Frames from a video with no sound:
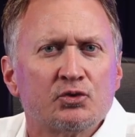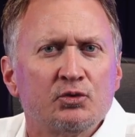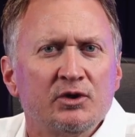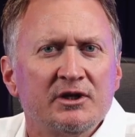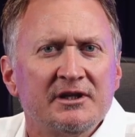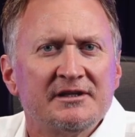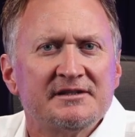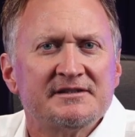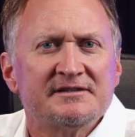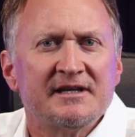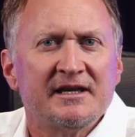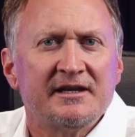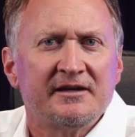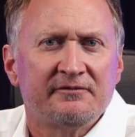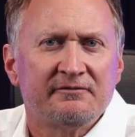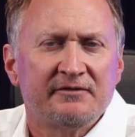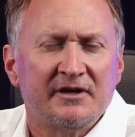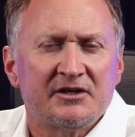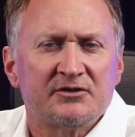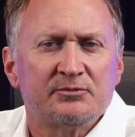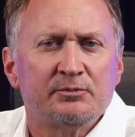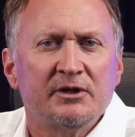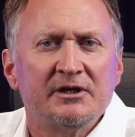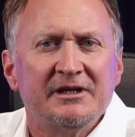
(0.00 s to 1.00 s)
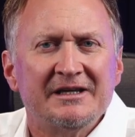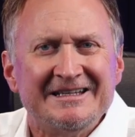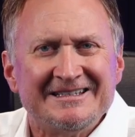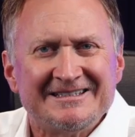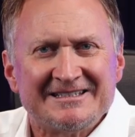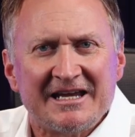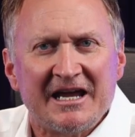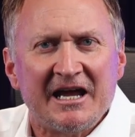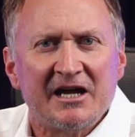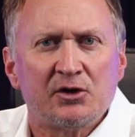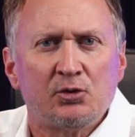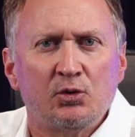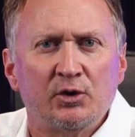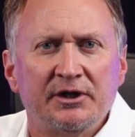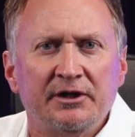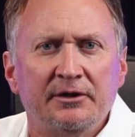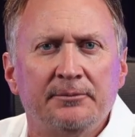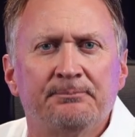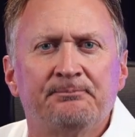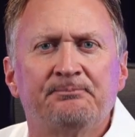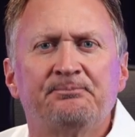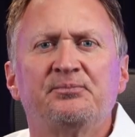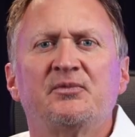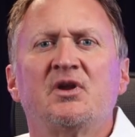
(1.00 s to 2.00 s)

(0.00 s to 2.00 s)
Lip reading: real estate investment is equity.